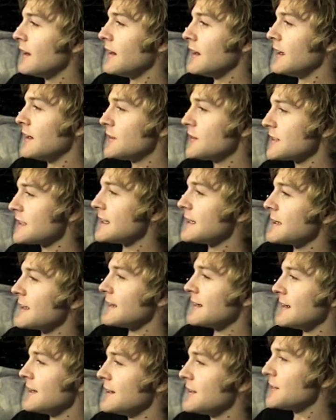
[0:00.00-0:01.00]

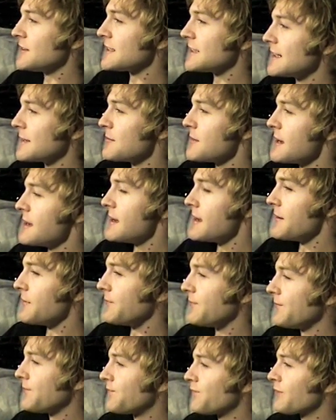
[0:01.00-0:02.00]
Interesting man.
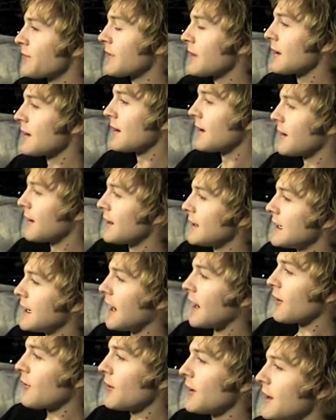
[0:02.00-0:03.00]

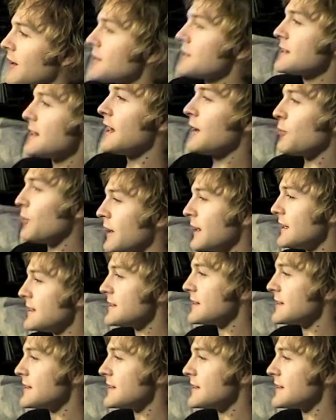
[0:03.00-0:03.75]
I don't understand what what